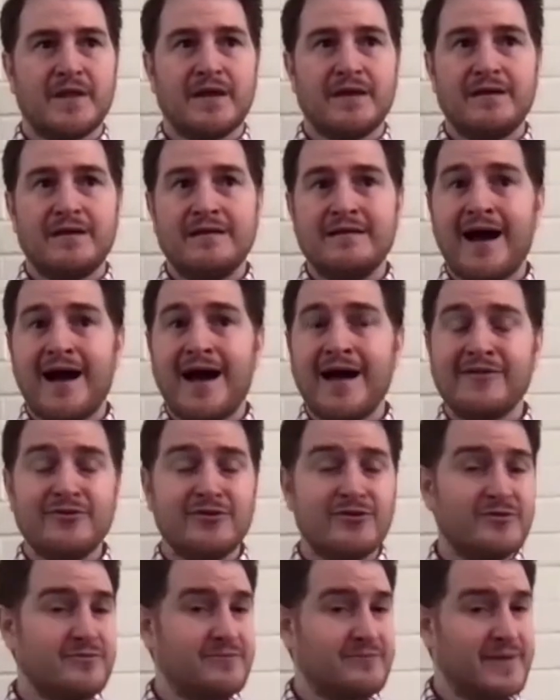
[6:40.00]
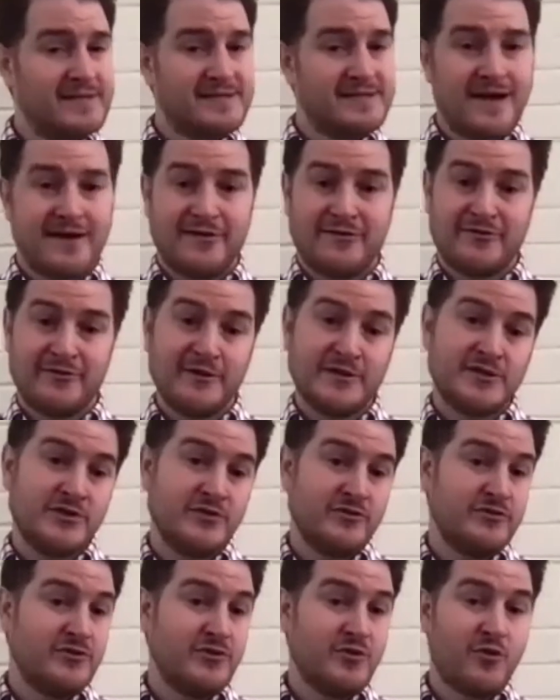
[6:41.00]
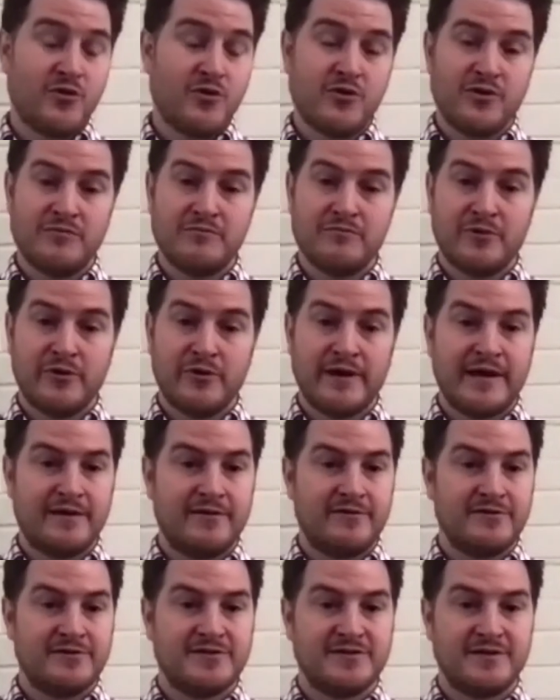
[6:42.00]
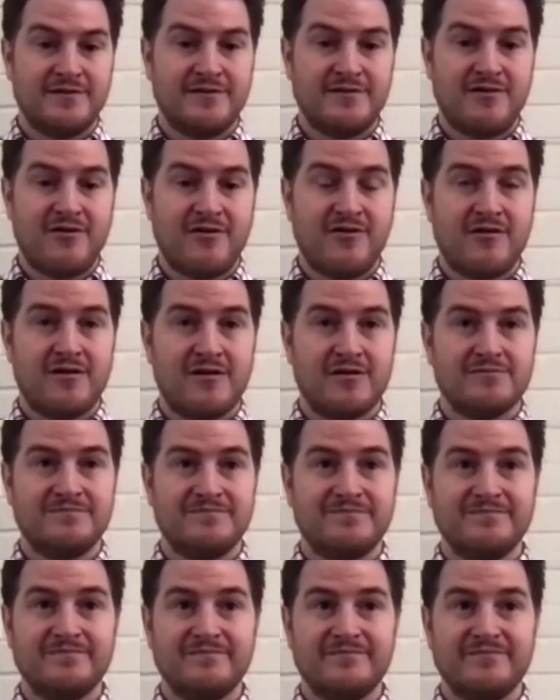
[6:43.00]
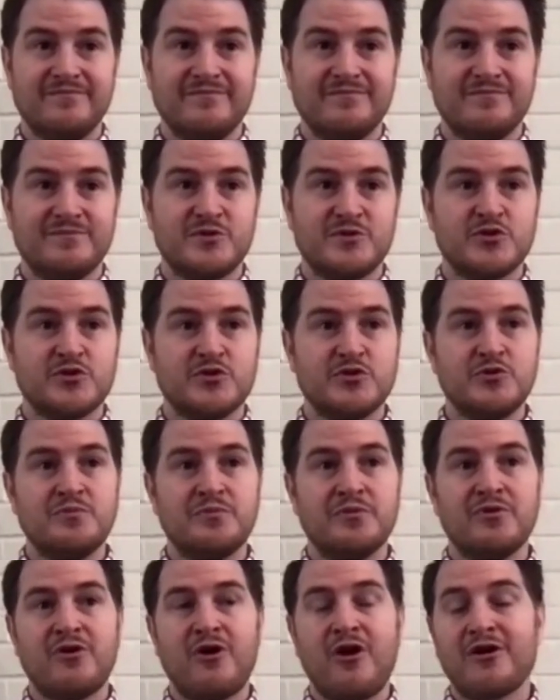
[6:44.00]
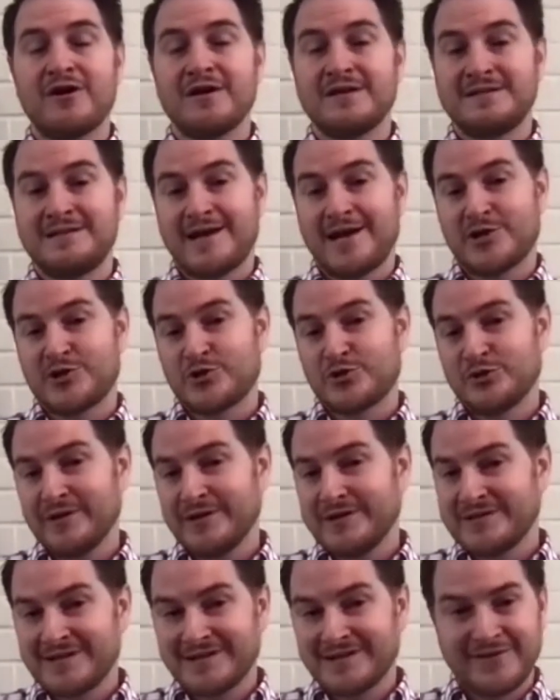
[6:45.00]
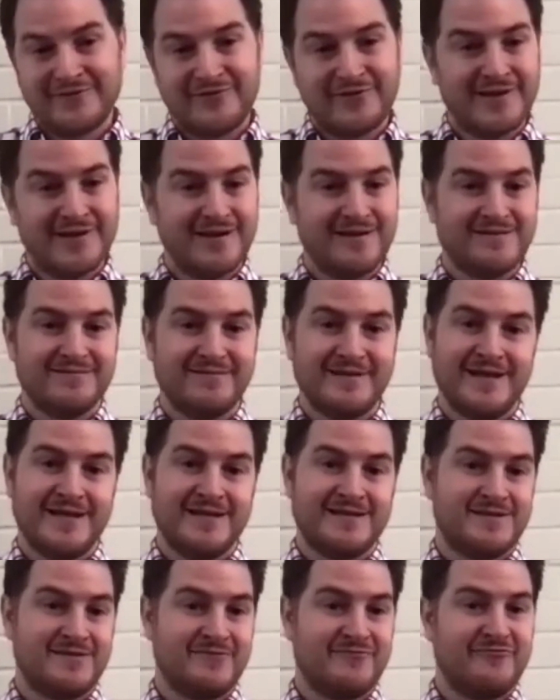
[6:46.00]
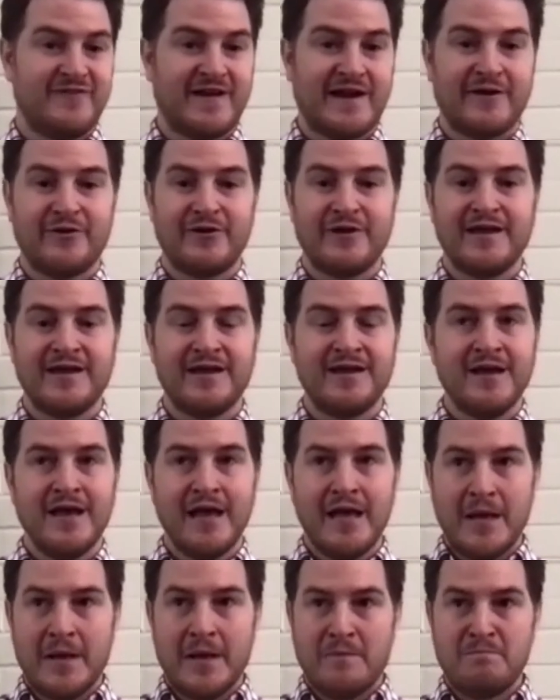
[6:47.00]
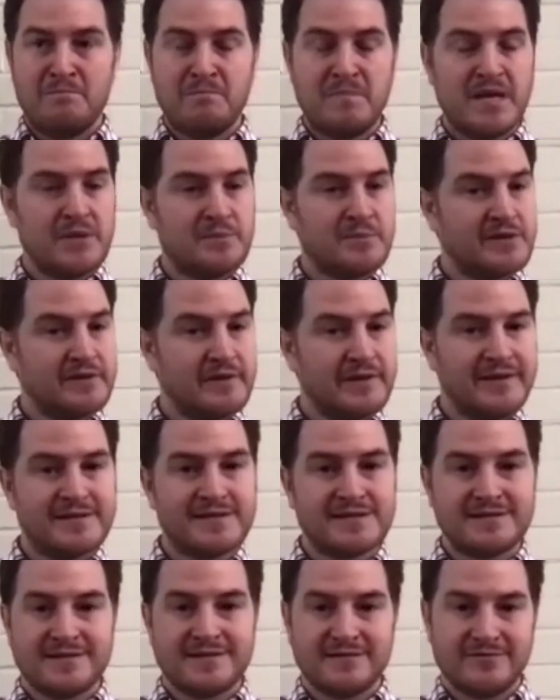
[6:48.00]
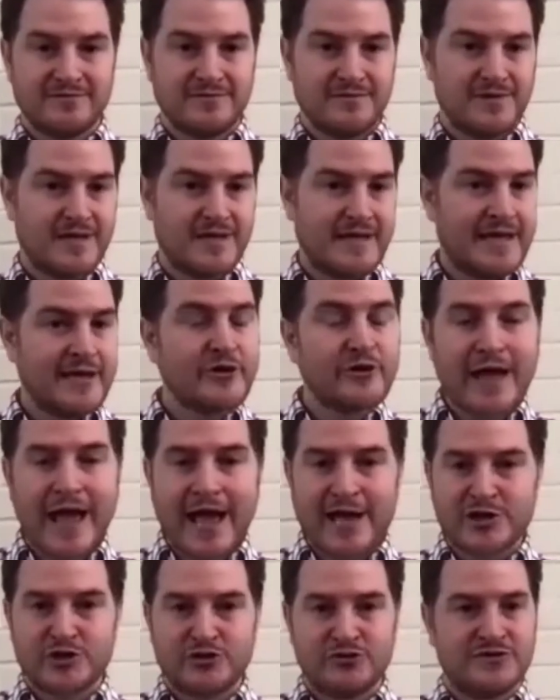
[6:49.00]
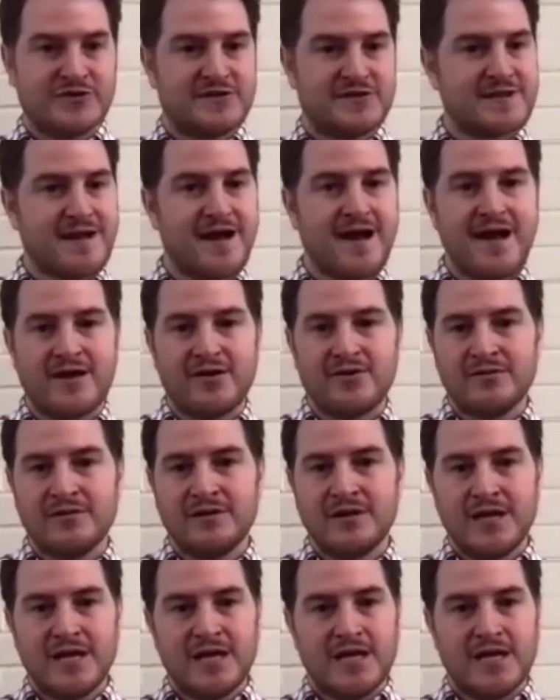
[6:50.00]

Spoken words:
Neither McDonough 32 nor Murray Henderson are super architecturally significant. It's a very minimalist, international style,